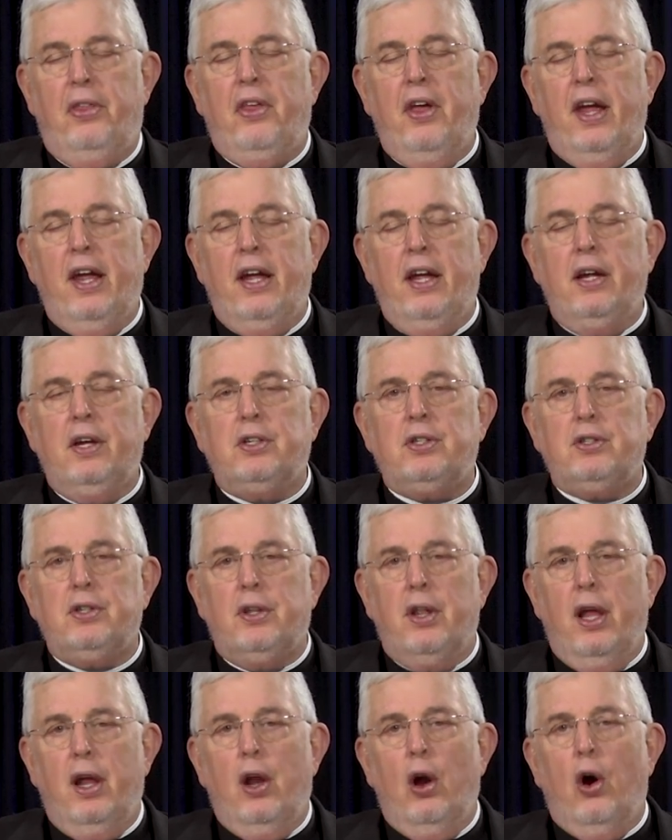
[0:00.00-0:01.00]
thing
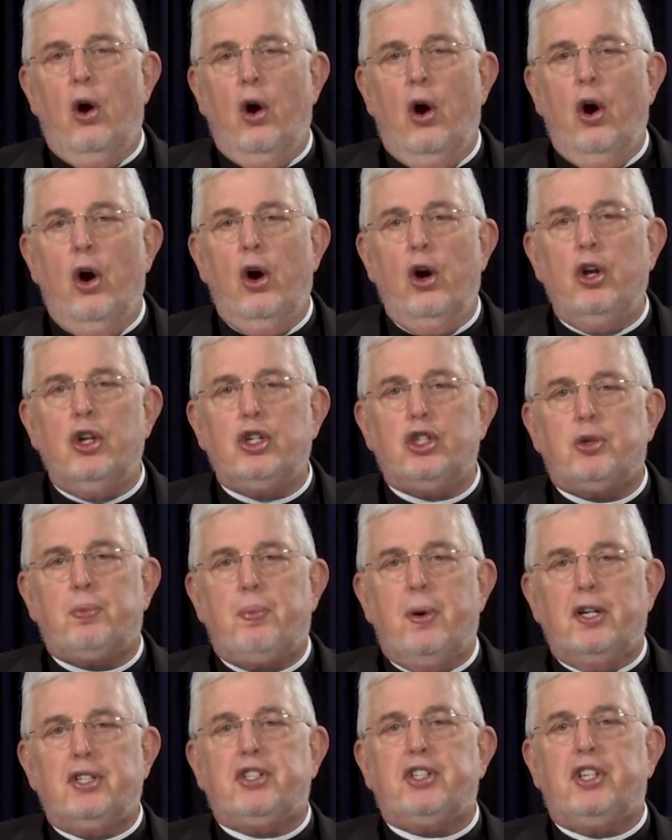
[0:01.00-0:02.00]
that earns
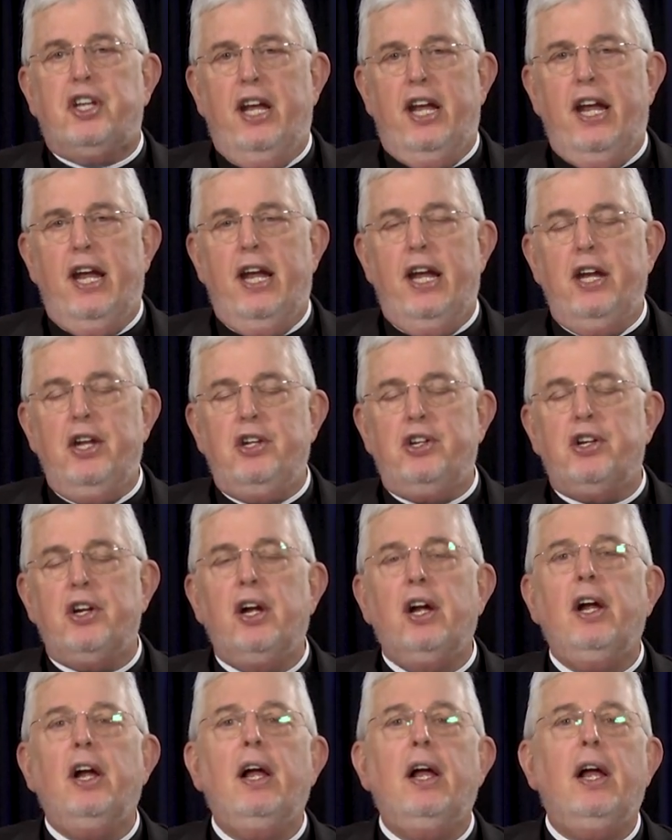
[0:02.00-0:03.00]
prestige
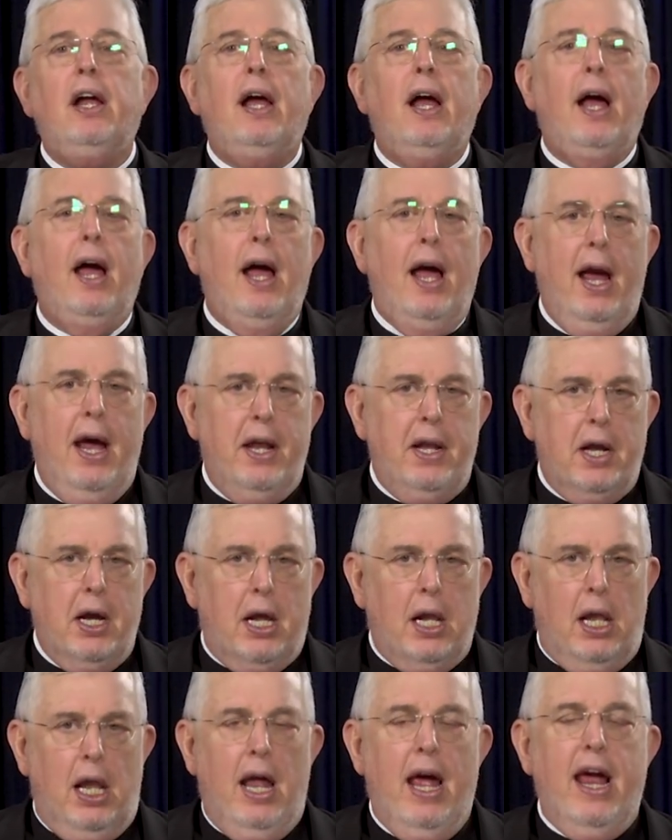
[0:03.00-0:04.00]
and
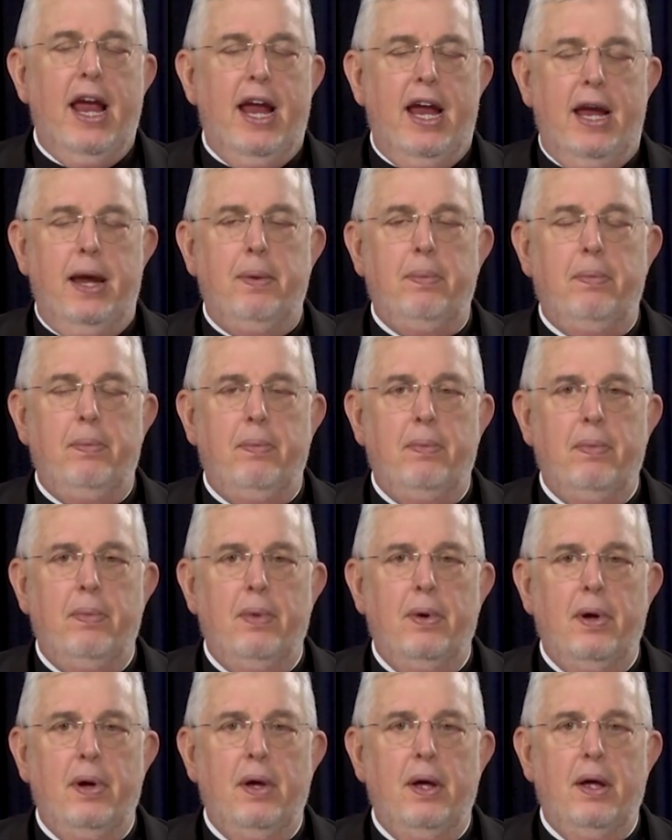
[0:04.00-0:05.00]
acclaim
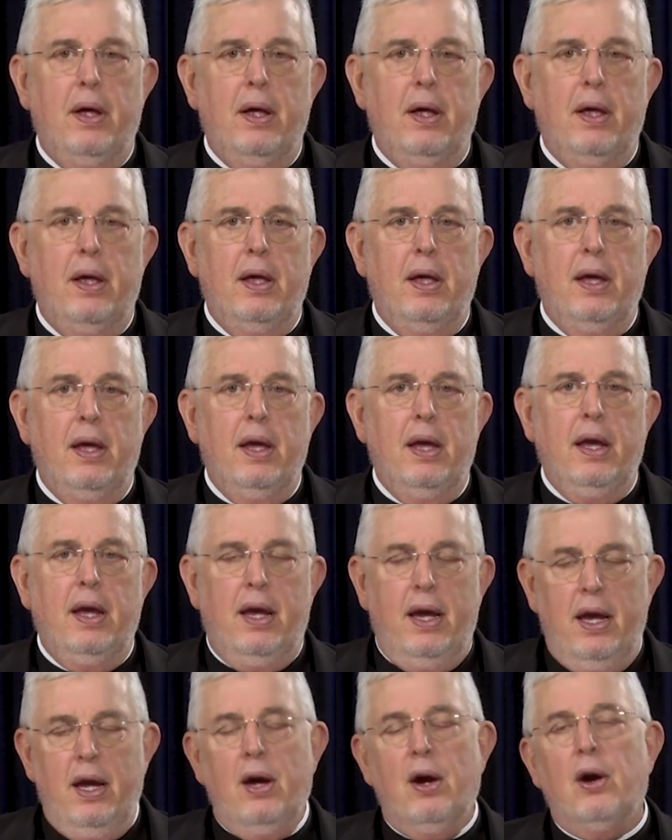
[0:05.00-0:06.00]

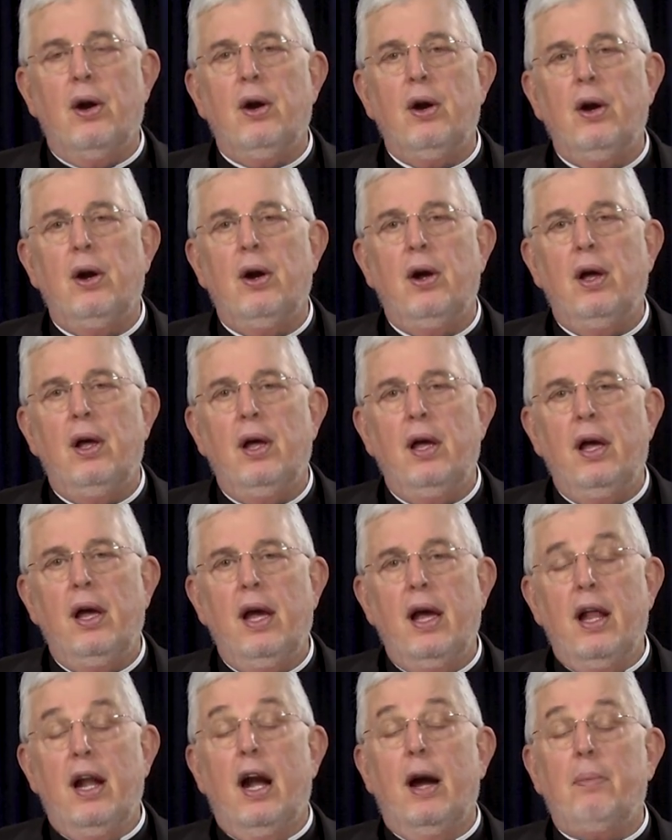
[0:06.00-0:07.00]
here
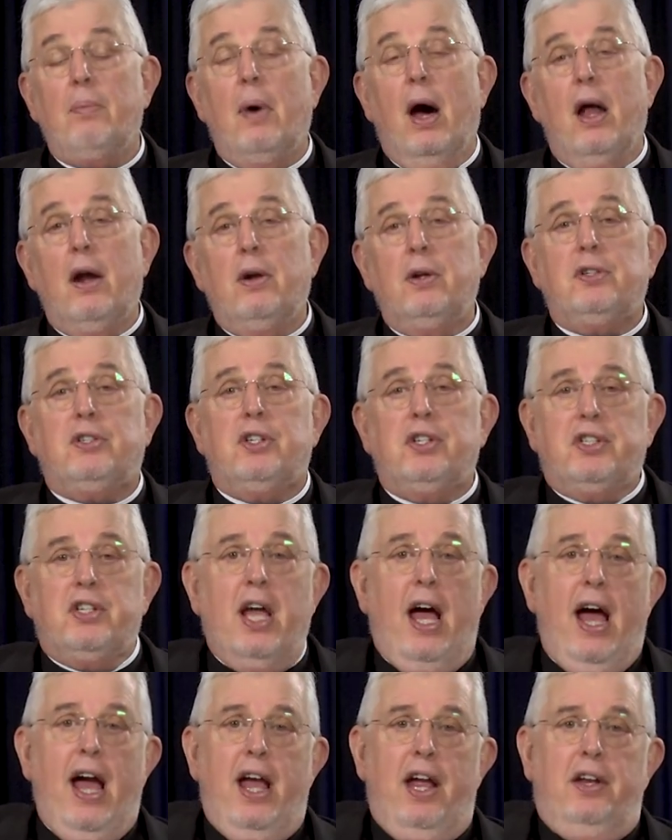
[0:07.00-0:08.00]
in our modern
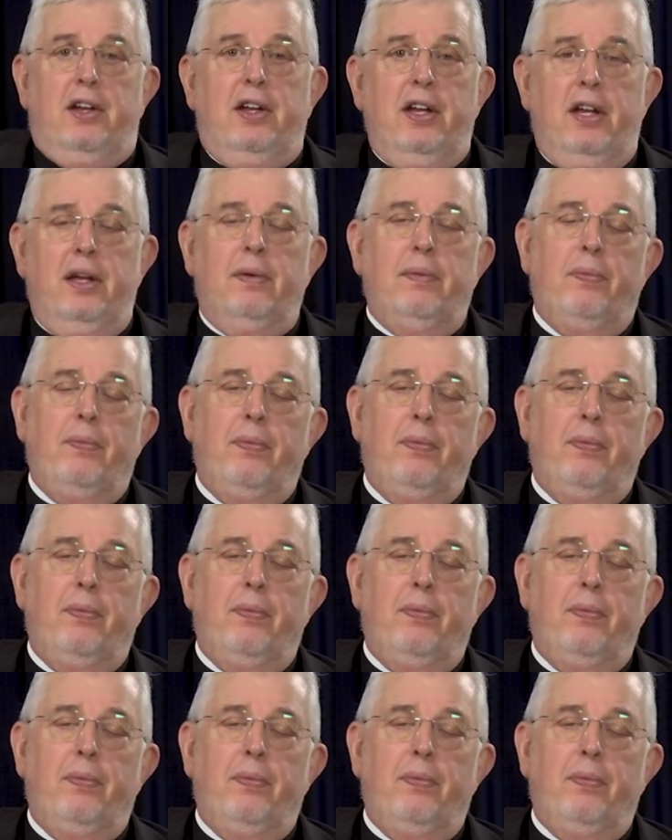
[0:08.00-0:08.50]
society.